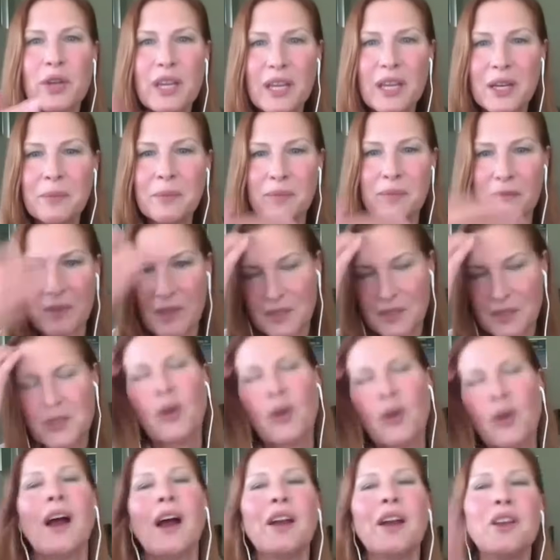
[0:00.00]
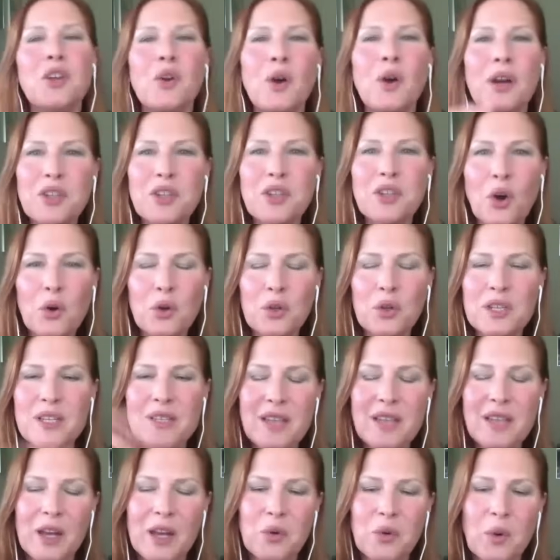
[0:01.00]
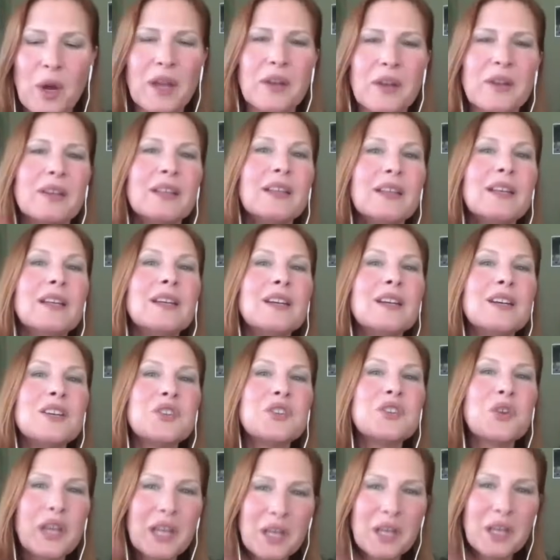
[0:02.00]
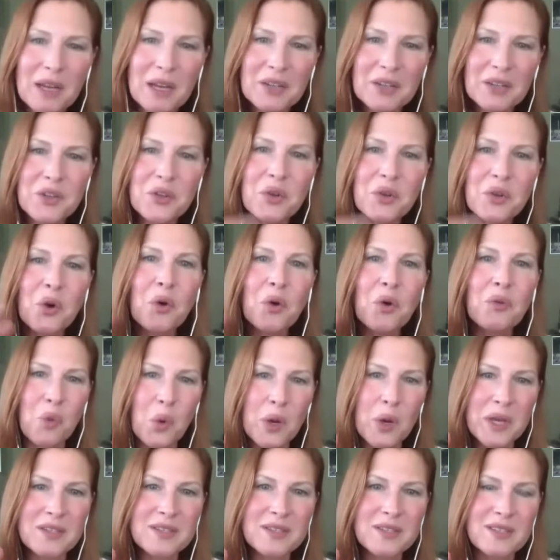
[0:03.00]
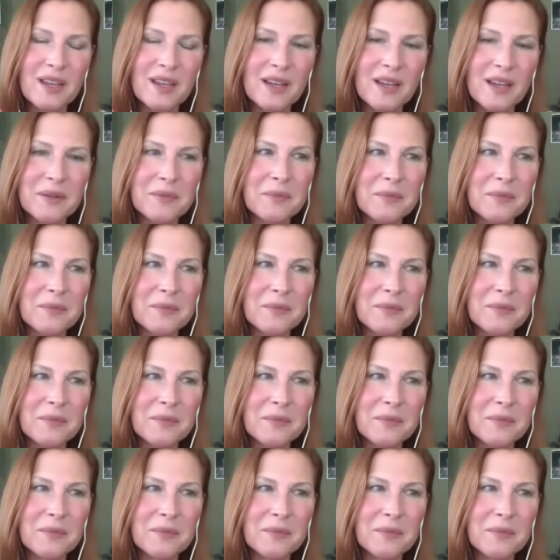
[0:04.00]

getting sorry, sorry, I, you know, I totally segued. So getting back to the whole voice thing,